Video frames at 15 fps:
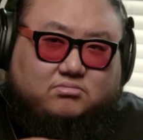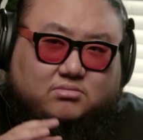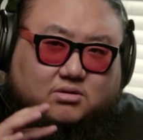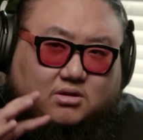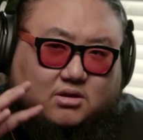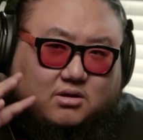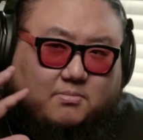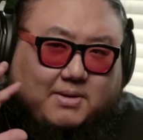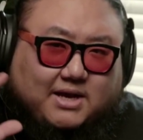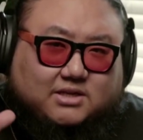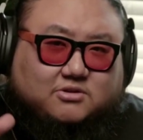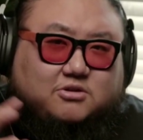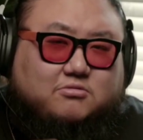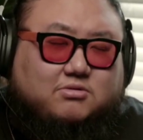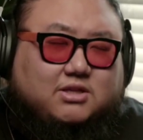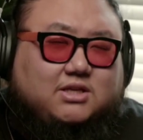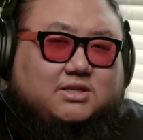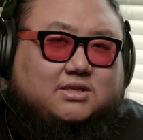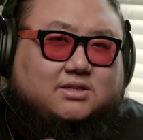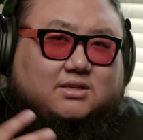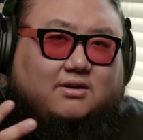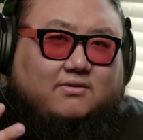The past few
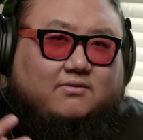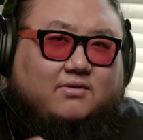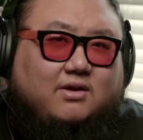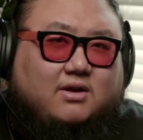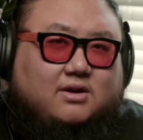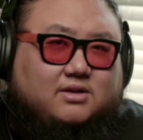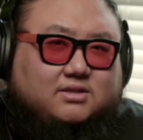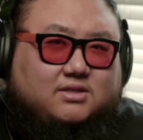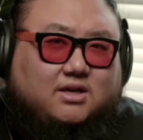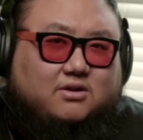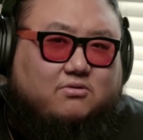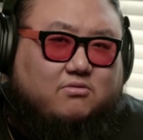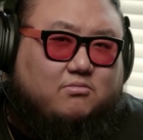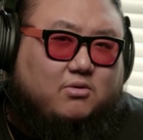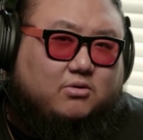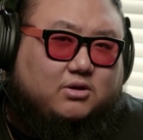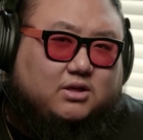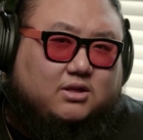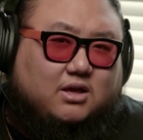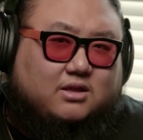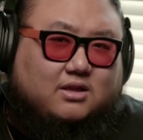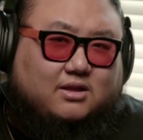releases have sounded remotely
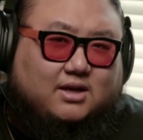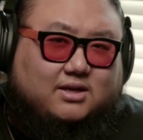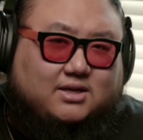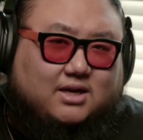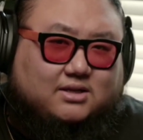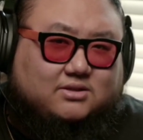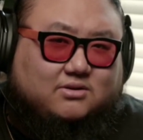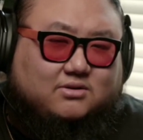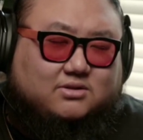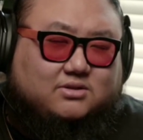nothing like dancehall.